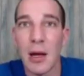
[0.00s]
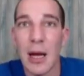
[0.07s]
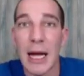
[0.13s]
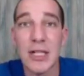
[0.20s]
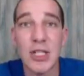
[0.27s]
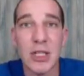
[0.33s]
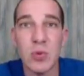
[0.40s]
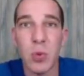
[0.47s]

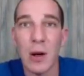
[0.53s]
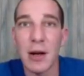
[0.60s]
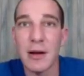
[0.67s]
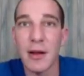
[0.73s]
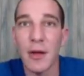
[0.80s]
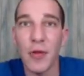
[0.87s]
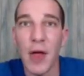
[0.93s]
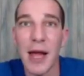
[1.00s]
and just
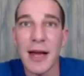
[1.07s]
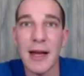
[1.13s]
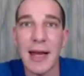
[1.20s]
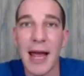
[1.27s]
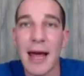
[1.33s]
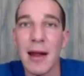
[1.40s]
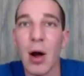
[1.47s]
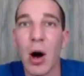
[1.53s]
wanted to thank
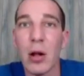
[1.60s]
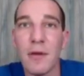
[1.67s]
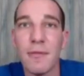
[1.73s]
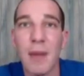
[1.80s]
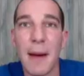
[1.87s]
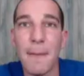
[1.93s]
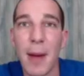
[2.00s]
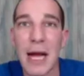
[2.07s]
again all of
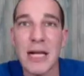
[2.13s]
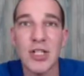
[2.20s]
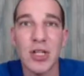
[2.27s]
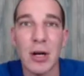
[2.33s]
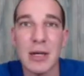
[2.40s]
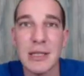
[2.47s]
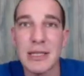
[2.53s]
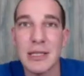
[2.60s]
my
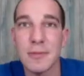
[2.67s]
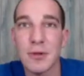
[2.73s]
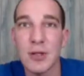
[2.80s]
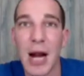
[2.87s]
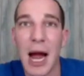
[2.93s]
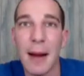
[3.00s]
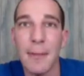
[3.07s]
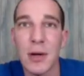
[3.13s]
Patreon
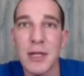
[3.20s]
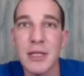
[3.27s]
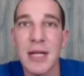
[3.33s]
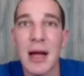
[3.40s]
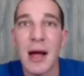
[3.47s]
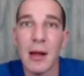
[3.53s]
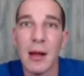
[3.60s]
subscribers.